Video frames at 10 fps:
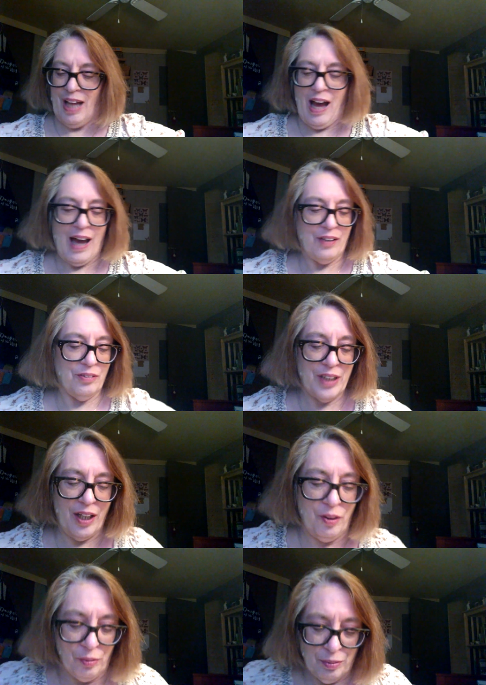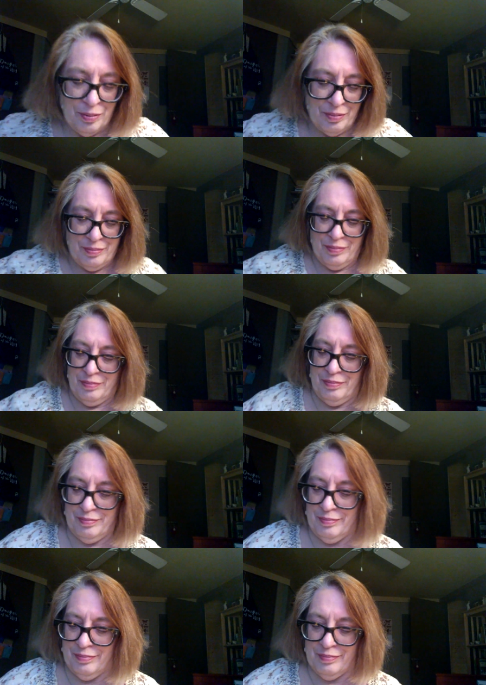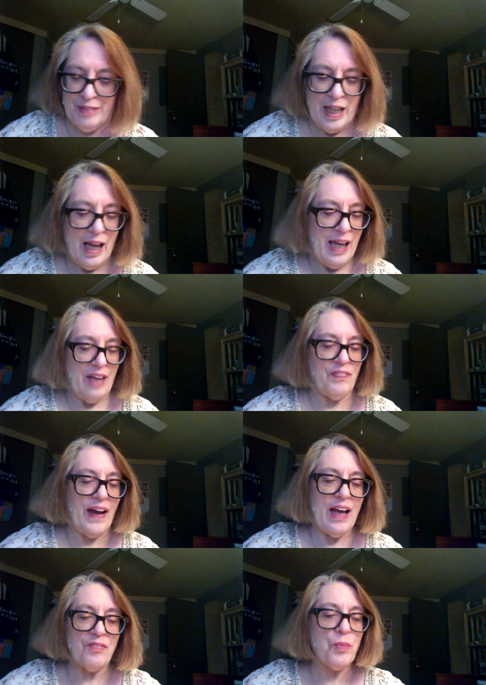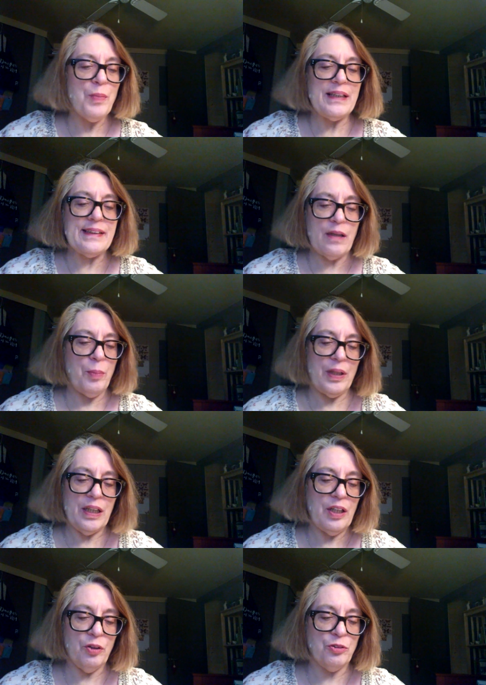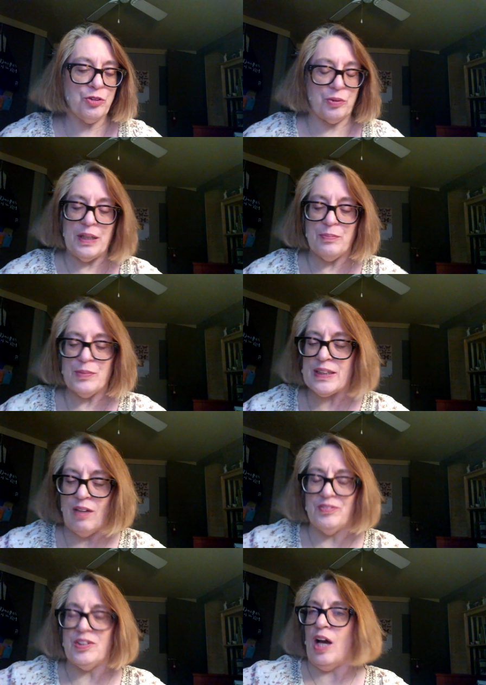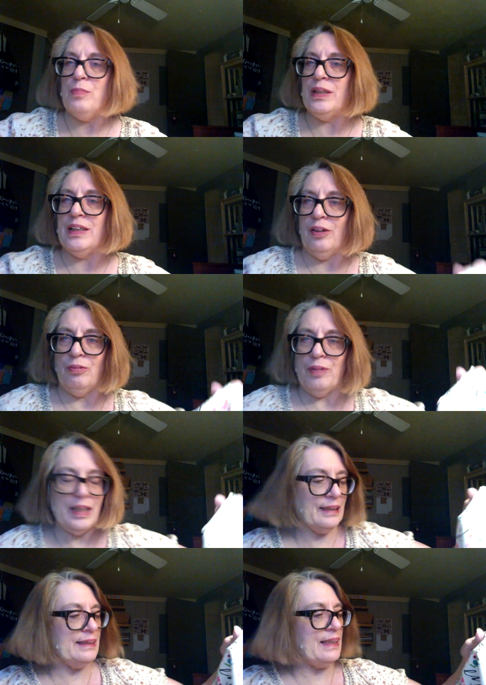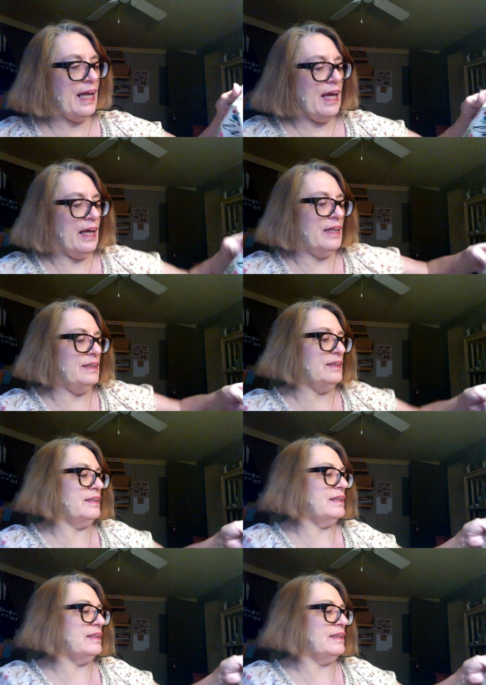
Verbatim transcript: I don't know. If I ever meet somebody who dreams of diamond earrings and